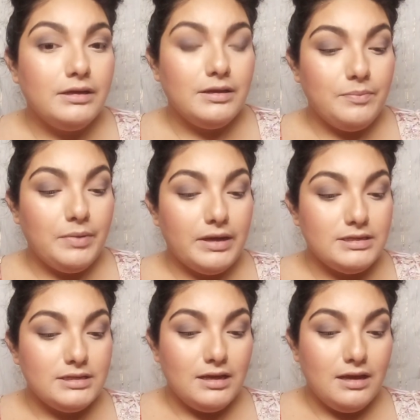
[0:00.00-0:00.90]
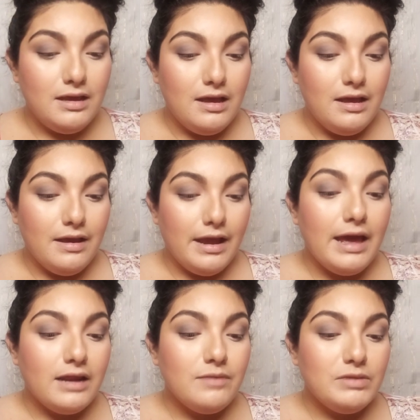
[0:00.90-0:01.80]
But I
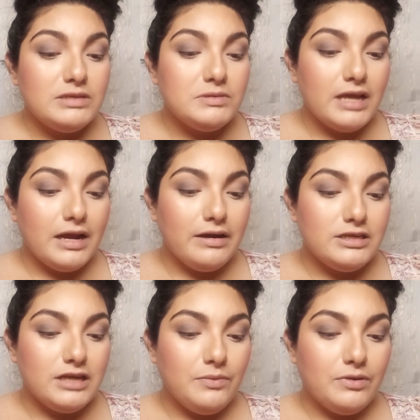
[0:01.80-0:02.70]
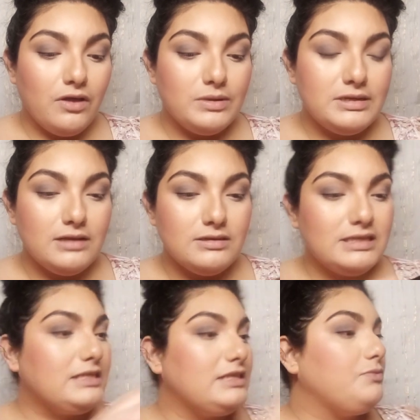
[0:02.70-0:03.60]
had a miscarriage. I went all the way till I was
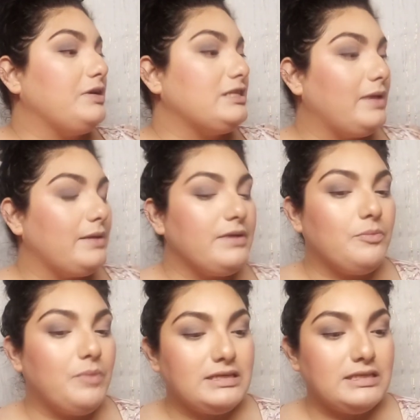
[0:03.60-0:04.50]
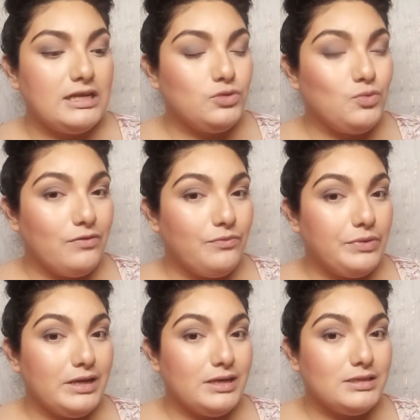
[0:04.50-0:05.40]
16 weeks. Baby had passed at 12
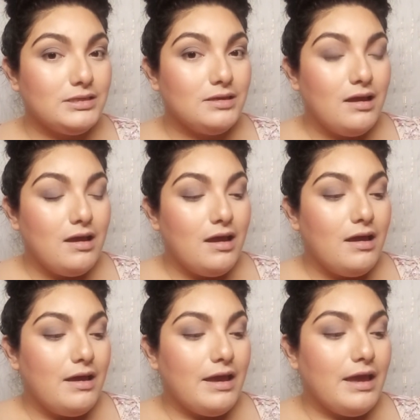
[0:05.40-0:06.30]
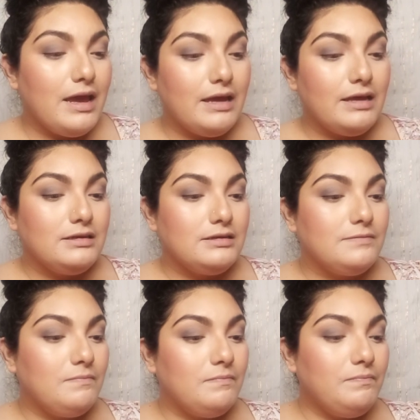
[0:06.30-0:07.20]
weeks. And
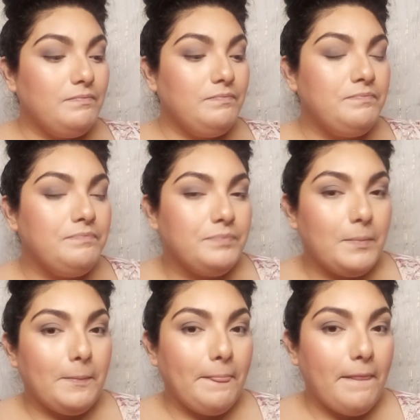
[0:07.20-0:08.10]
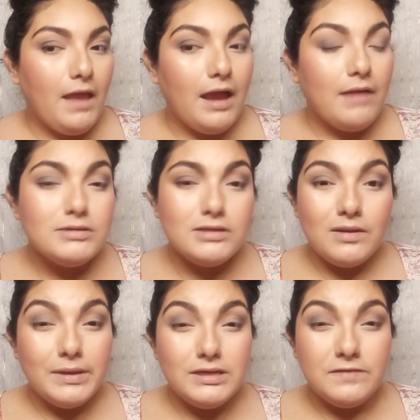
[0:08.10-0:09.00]
I was on a
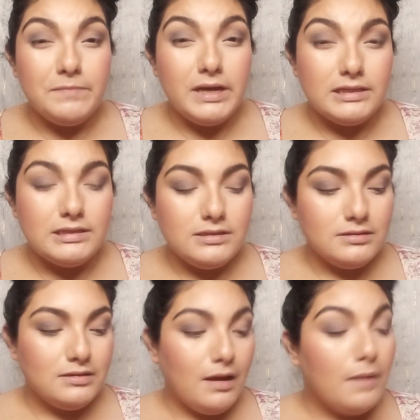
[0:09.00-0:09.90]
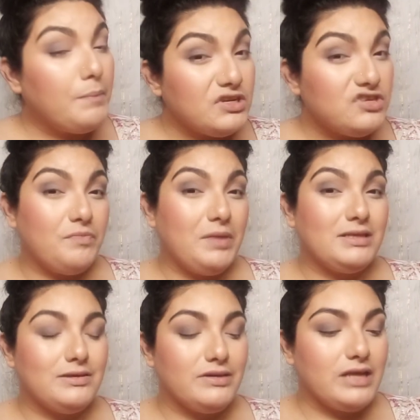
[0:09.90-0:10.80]
bunch of meds
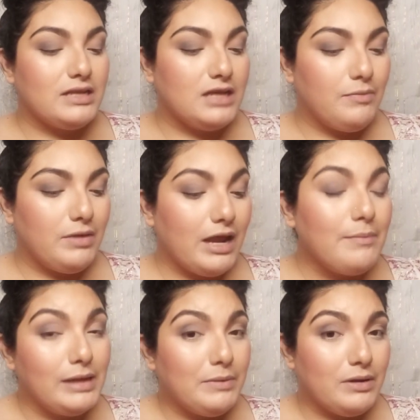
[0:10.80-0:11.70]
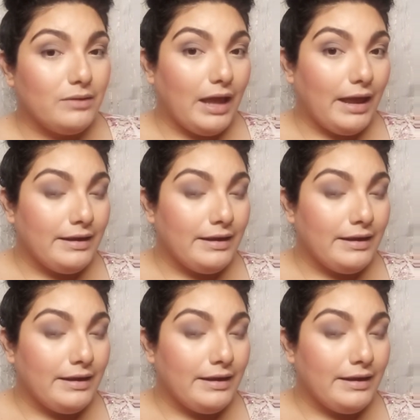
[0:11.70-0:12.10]
during that time. And I blame it on that.